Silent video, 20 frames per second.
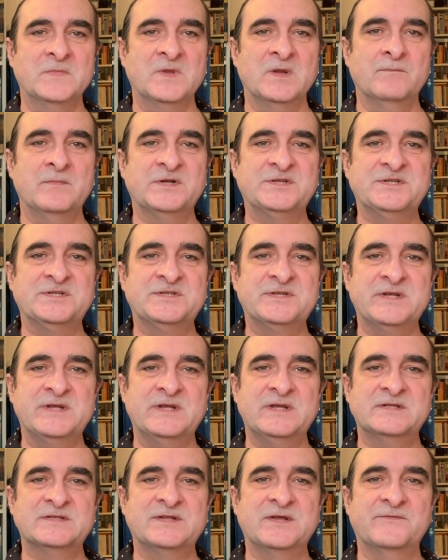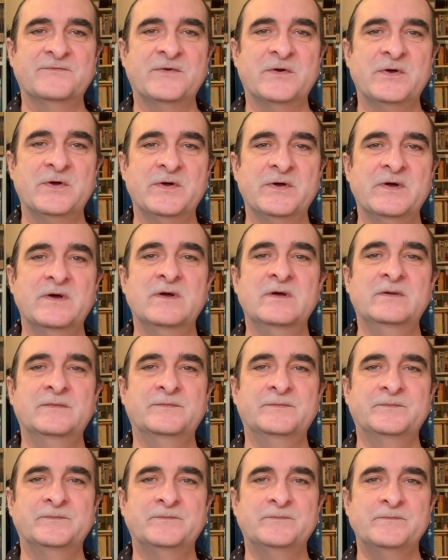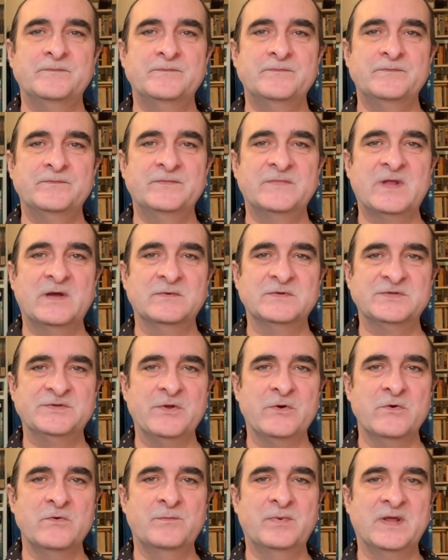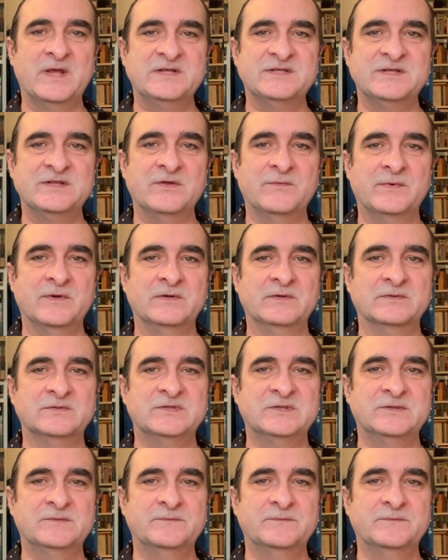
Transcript: But she sees that for her, there was no place in the world.